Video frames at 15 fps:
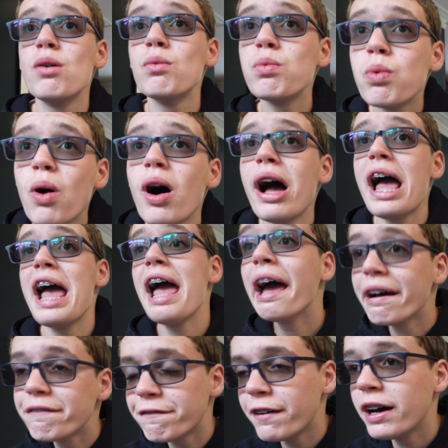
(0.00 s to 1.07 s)

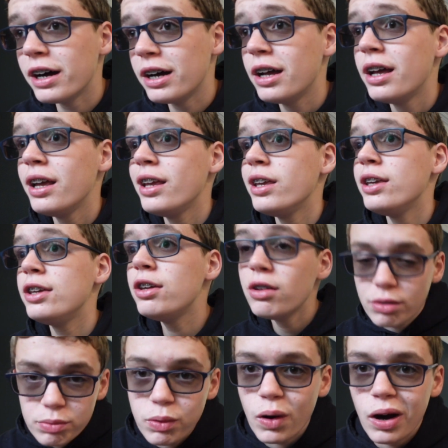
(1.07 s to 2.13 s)
whatever
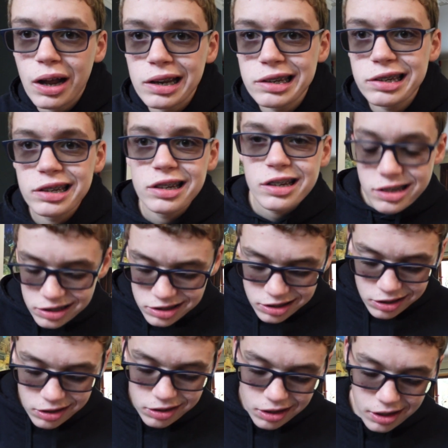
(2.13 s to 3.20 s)
you want to
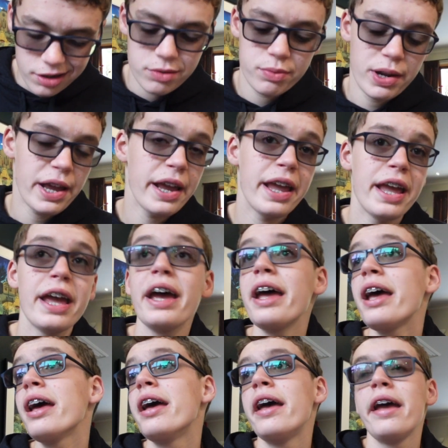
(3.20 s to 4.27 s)
call it. We're
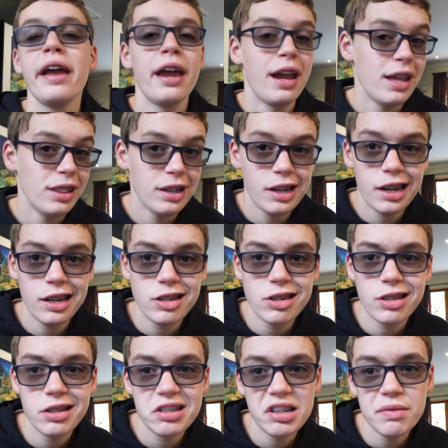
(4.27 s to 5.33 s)
here in the
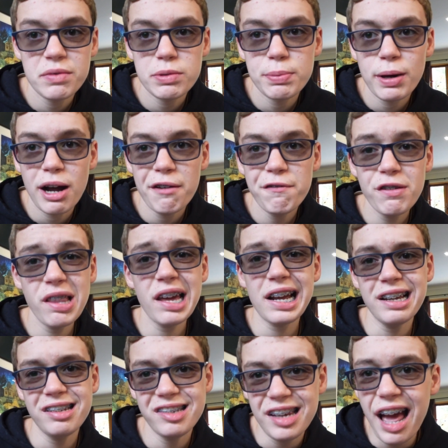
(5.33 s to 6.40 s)
kitchen, the same spot. I feel like
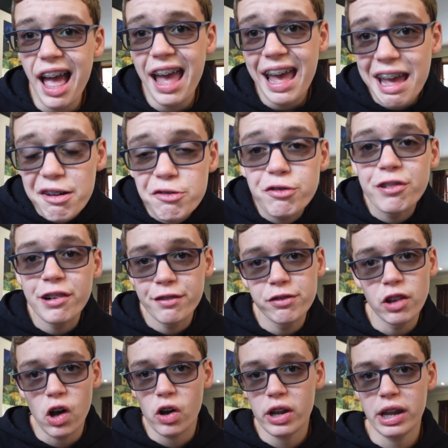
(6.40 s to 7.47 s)
I start every
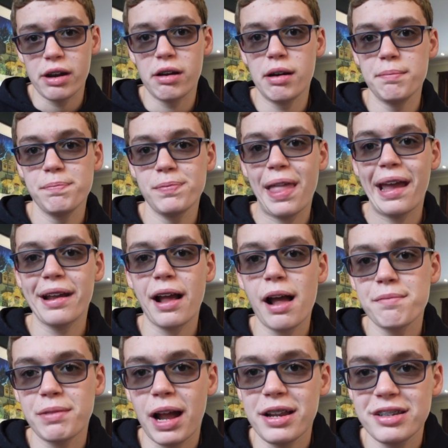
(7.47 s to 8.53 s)
vlog here. Like
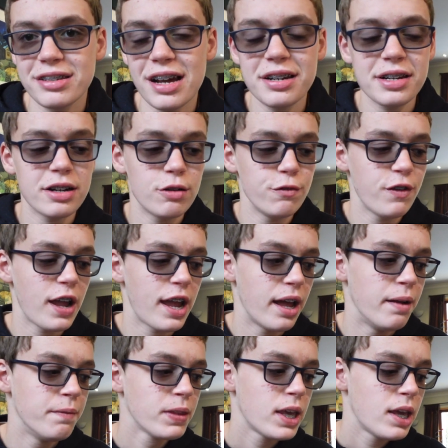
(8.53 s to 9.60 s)
I'm, I started off
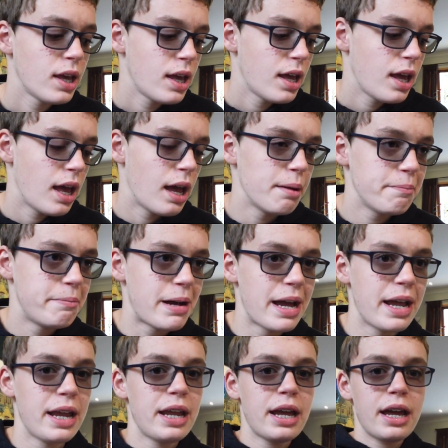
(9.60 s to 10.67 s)
here at
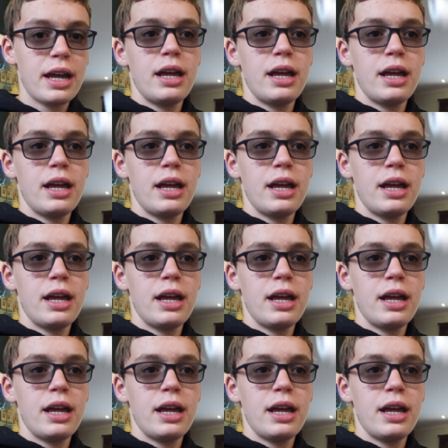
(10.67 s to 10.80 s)
my,